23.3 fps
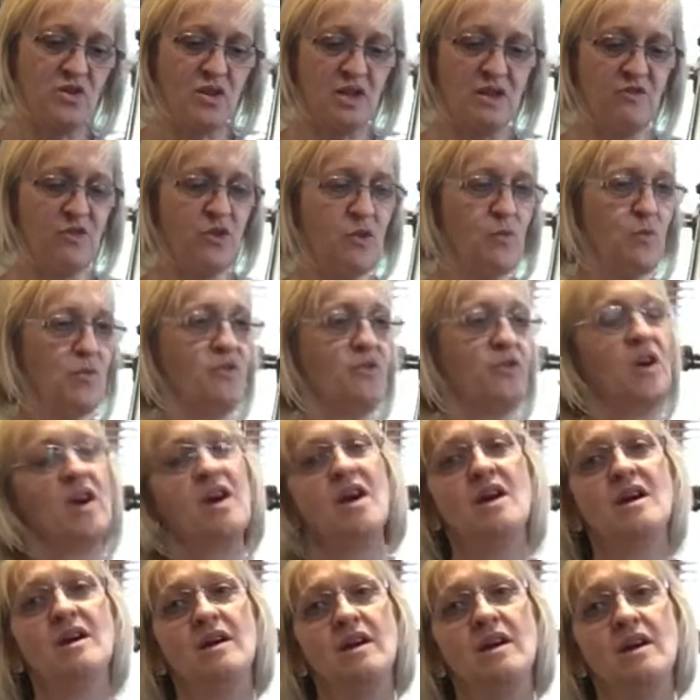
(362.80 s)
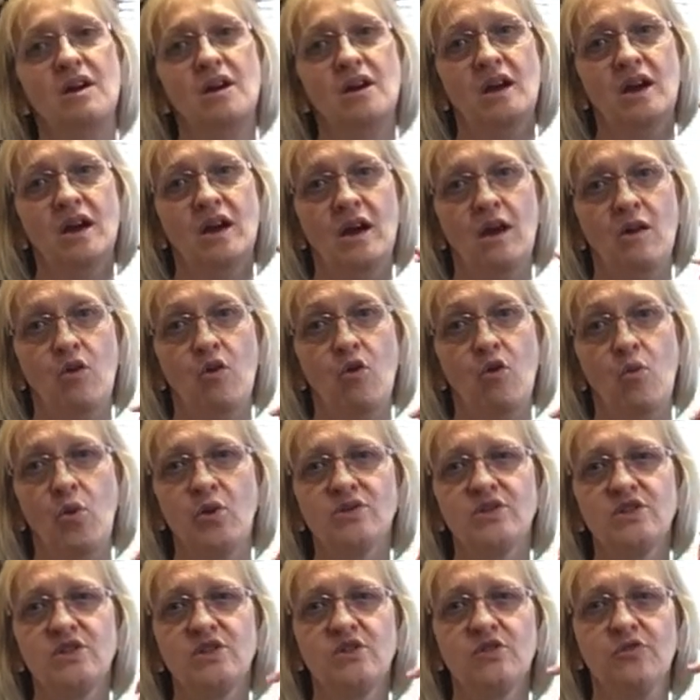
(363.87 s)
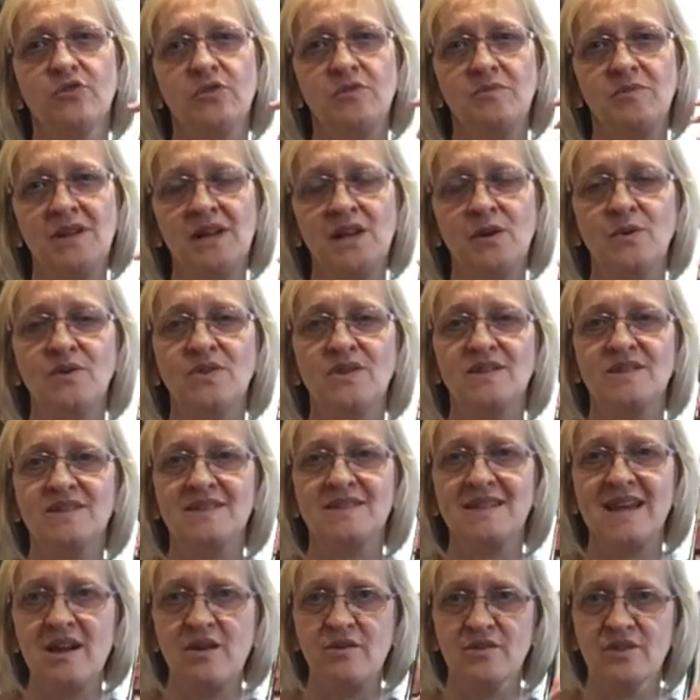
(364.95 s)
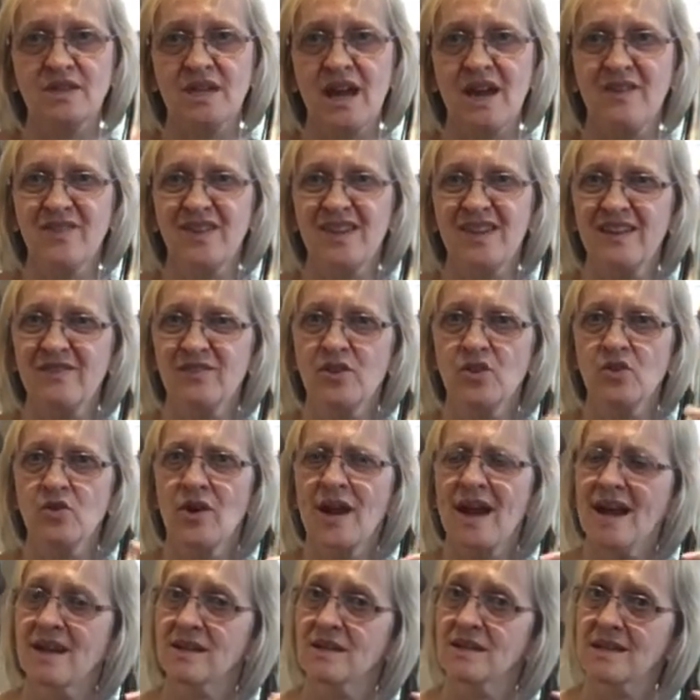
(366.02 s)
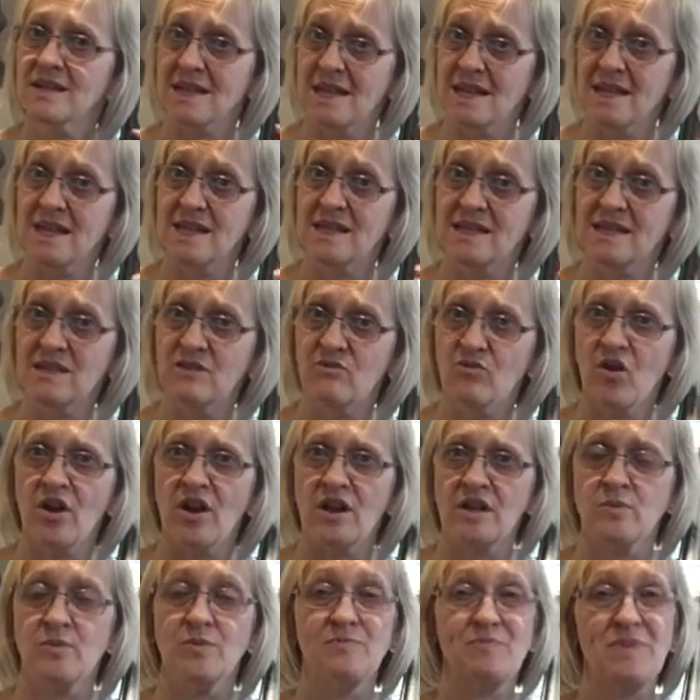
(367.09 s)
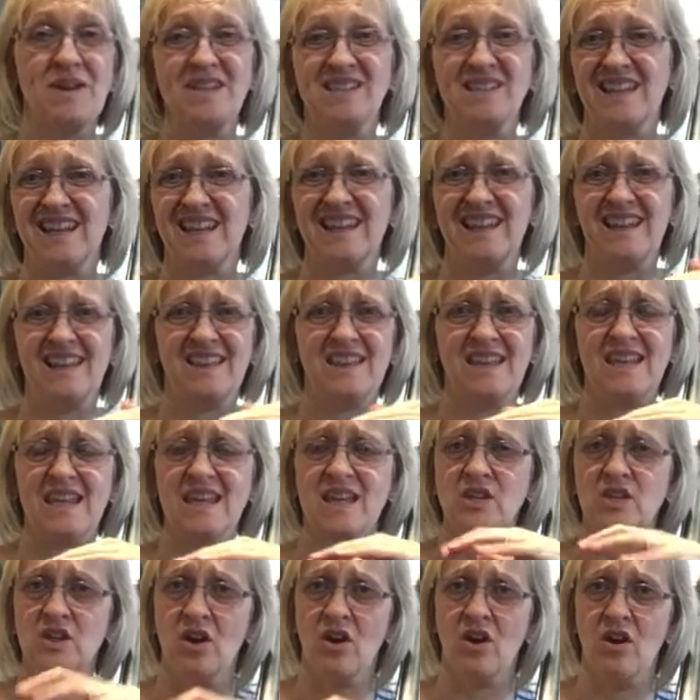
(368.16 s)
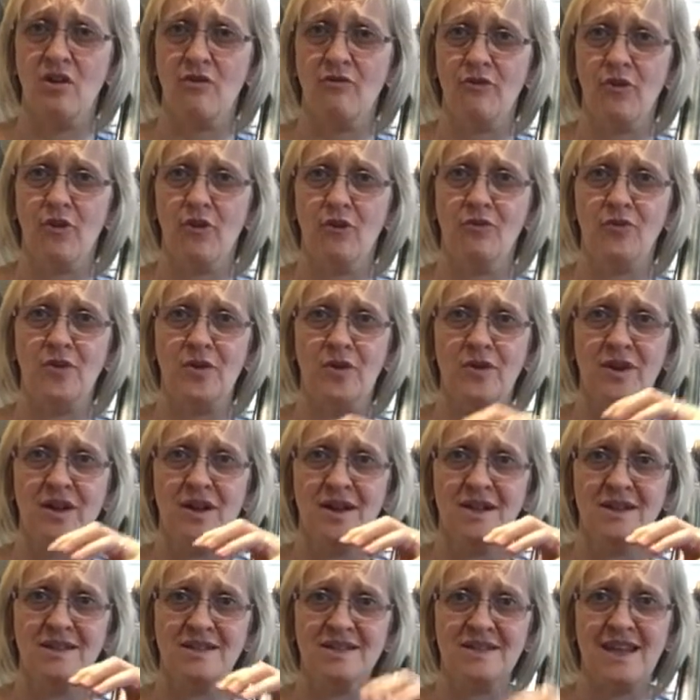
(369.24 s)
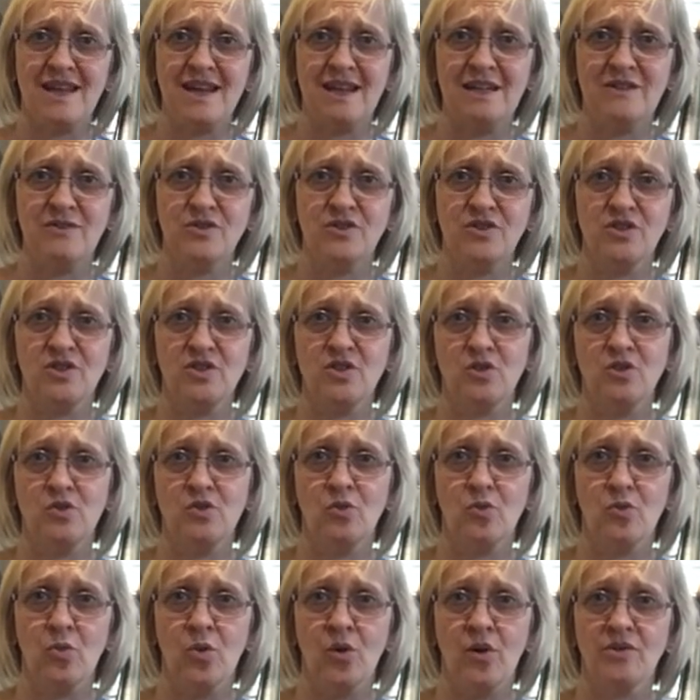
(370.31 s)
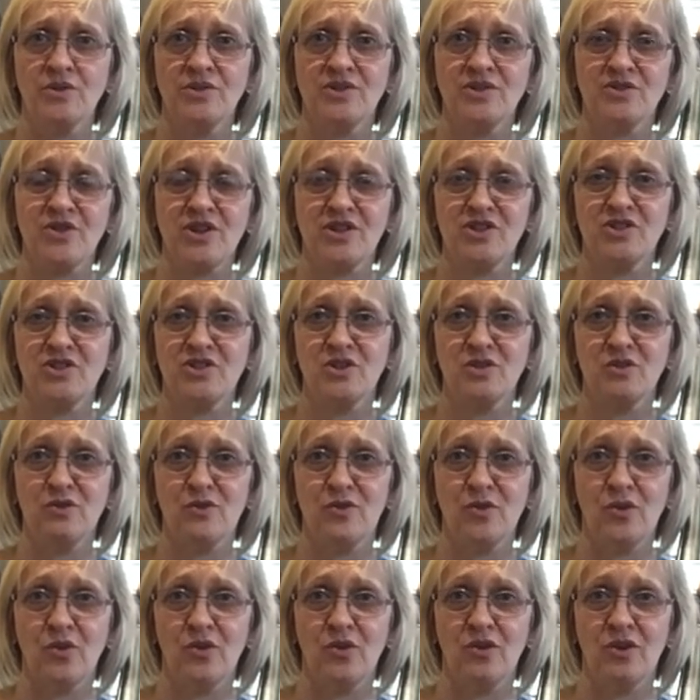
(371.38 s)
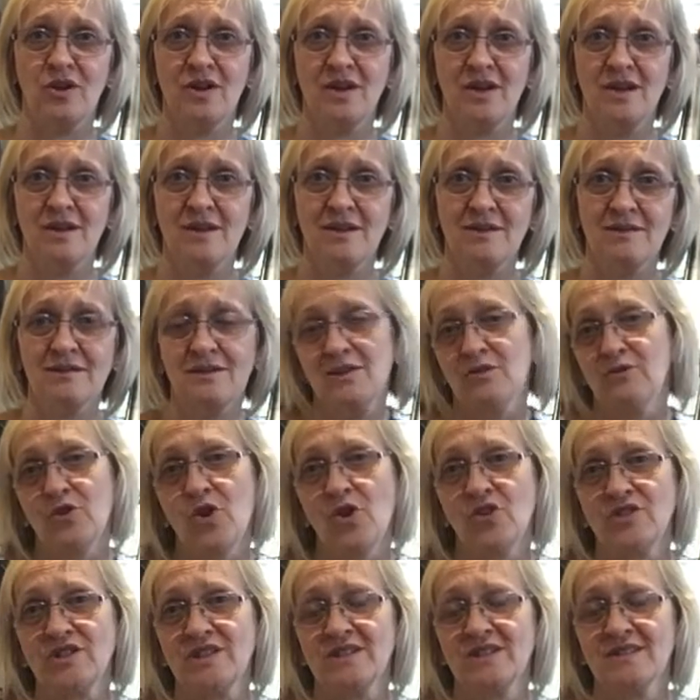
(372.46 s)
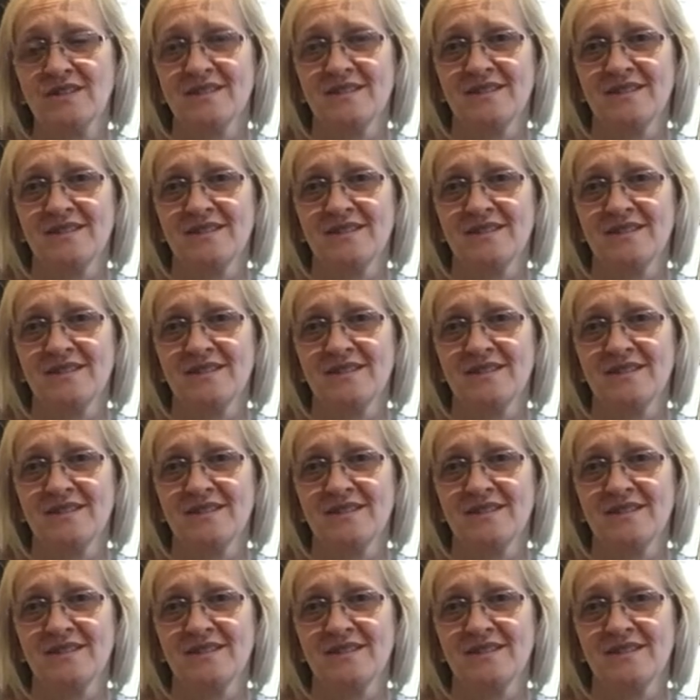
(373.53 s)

if you prefer, or once you're familiar with the sound, having given your hand an easy ride, but basically each half of the scale, if you just do 1, stretch 2, 4, you've got it.